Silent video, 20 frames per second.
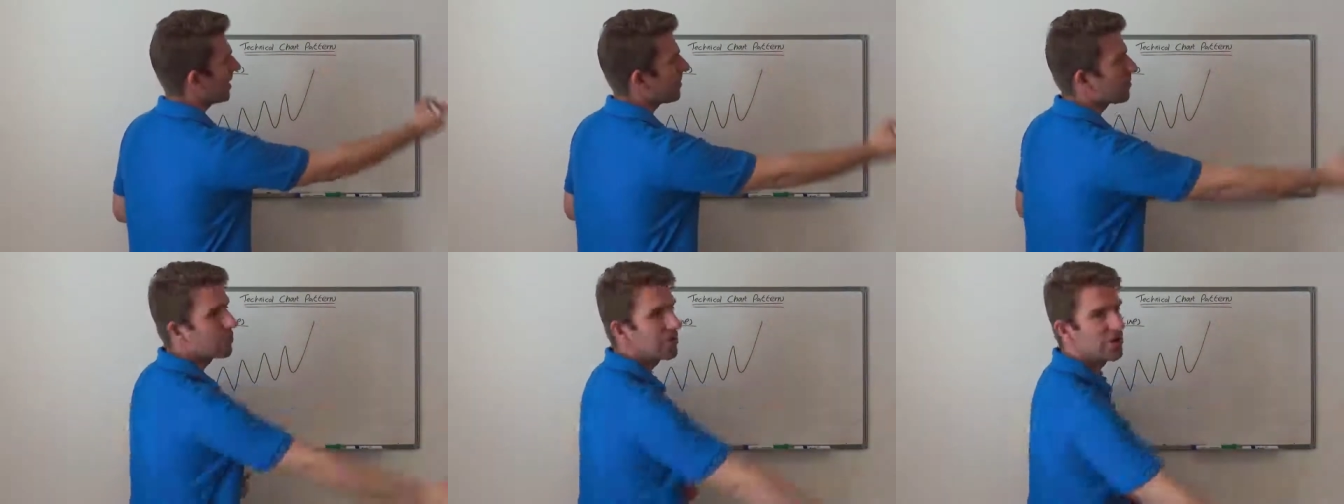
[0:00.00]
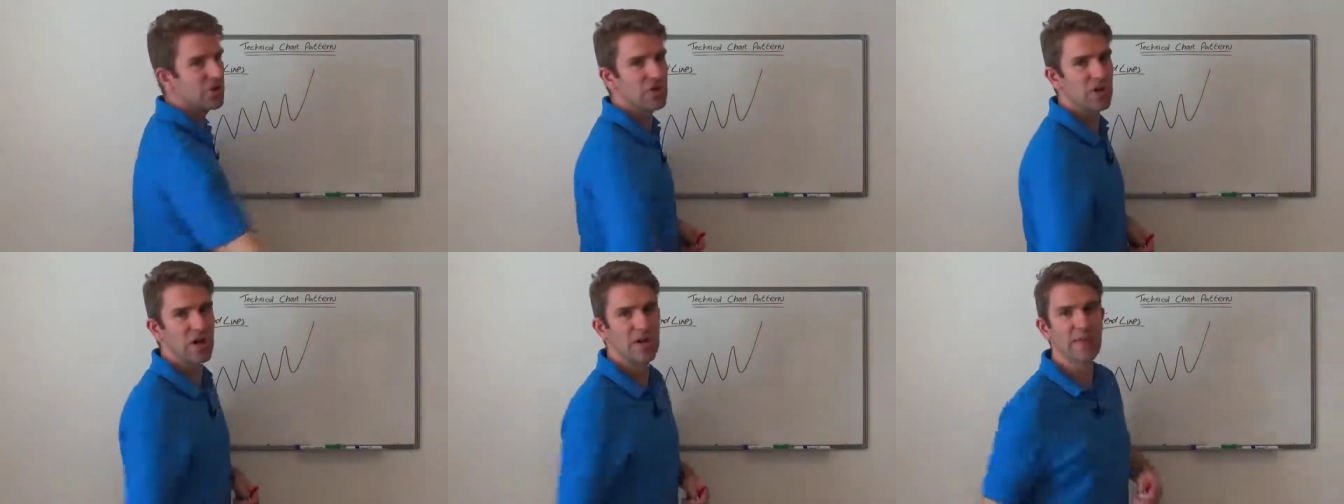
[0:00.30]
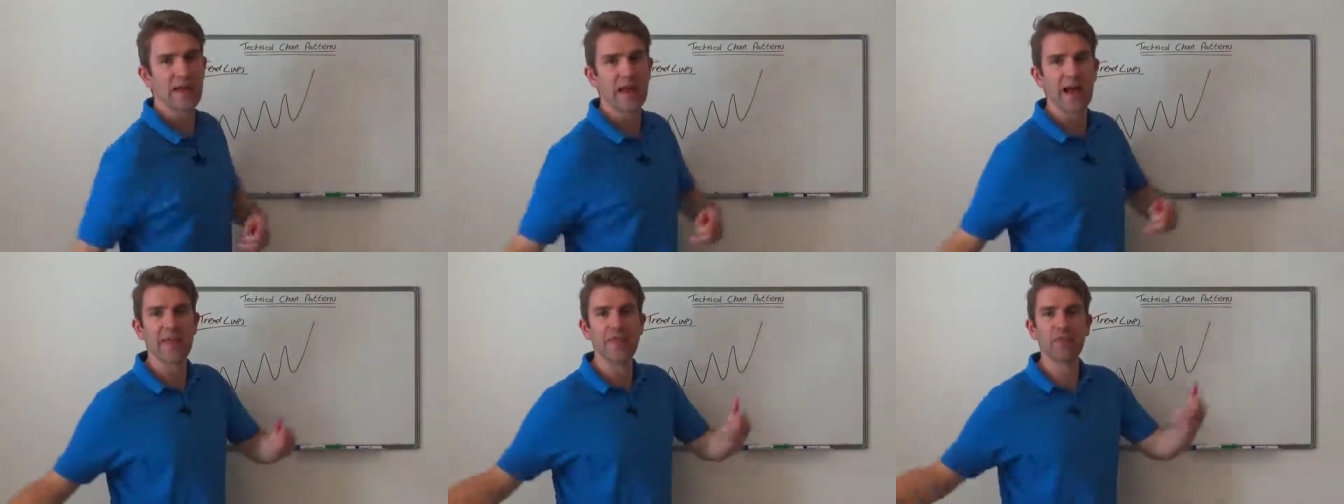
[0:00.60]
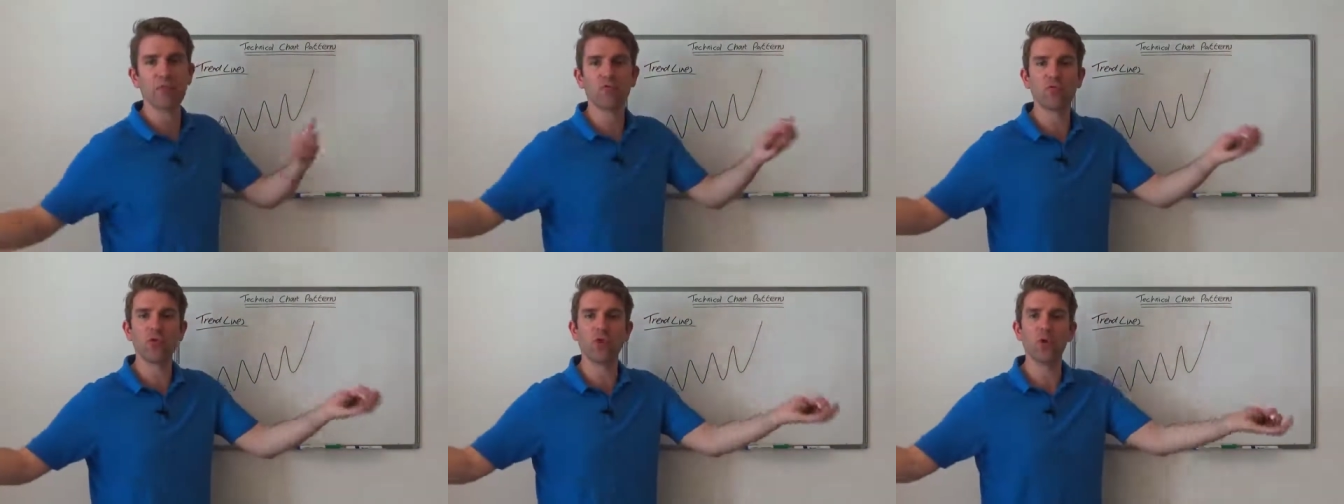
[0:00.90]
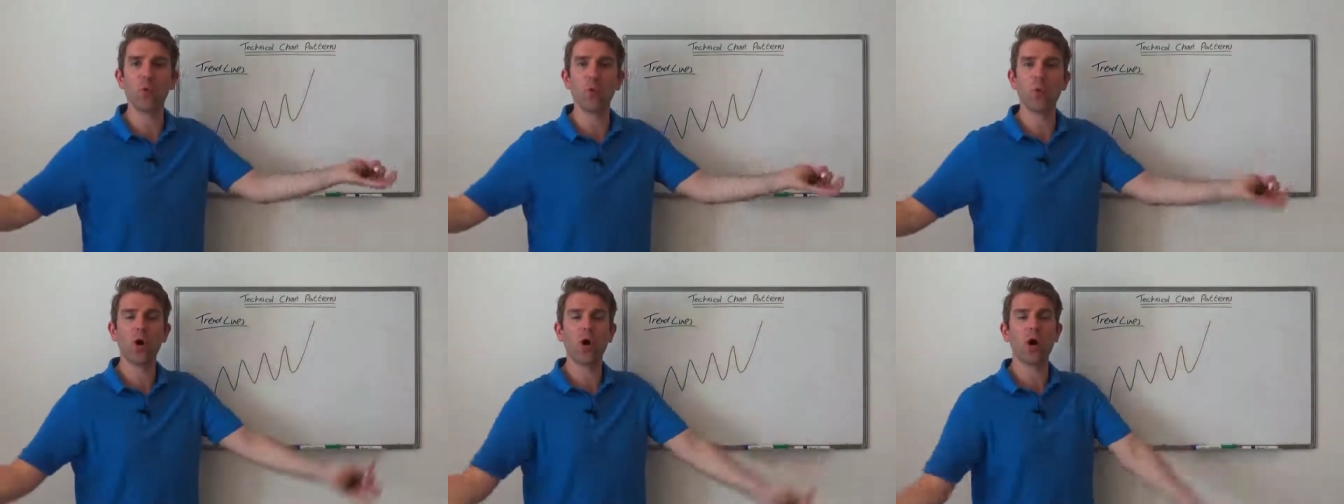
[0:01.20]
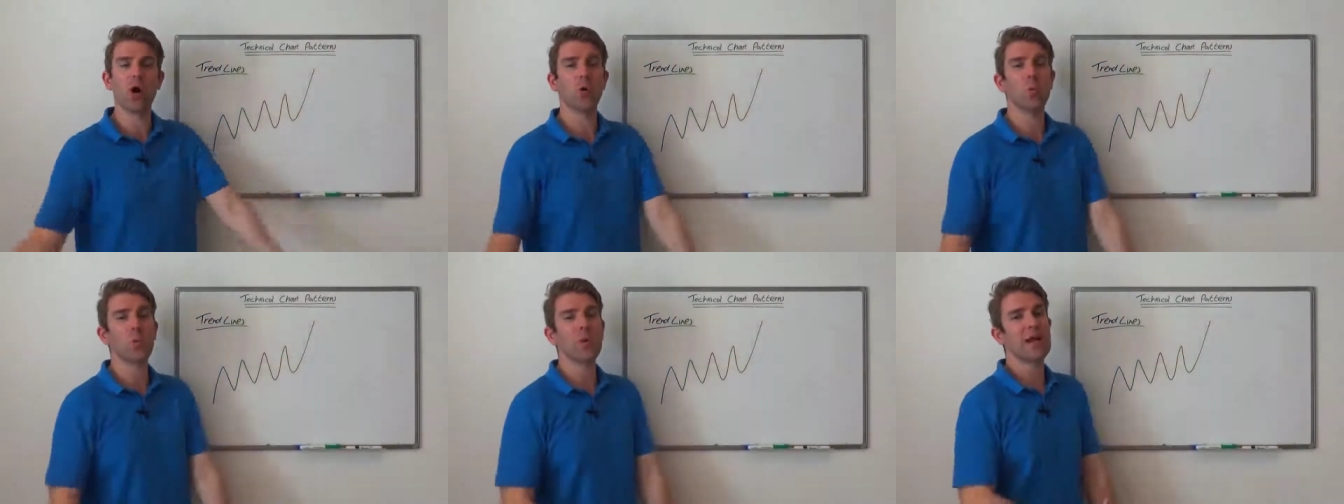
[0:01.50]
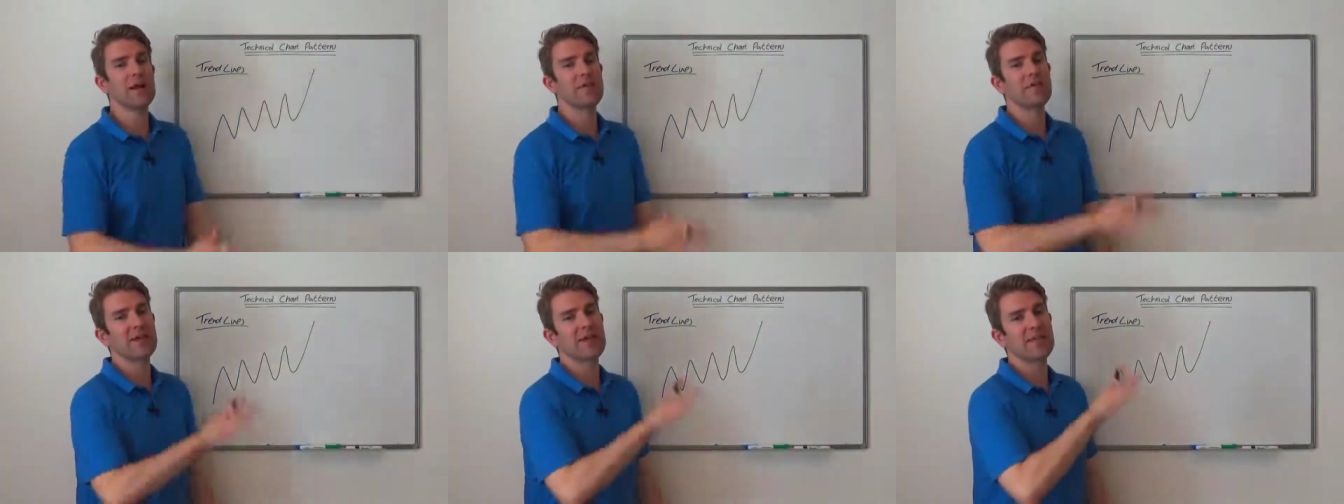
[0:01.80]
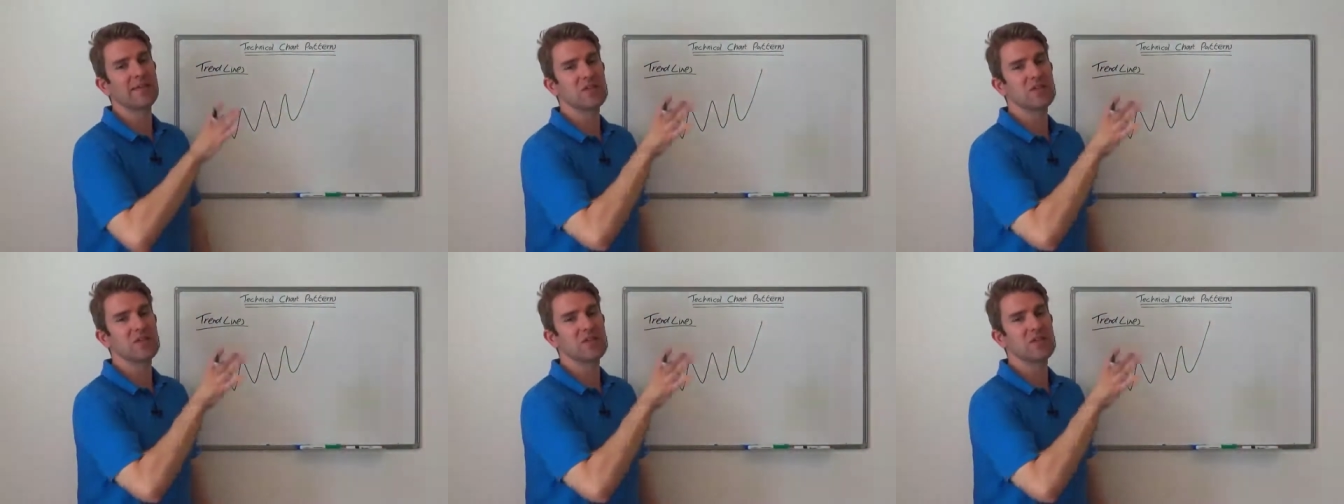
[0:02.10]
appreciate that. In the real world, we never get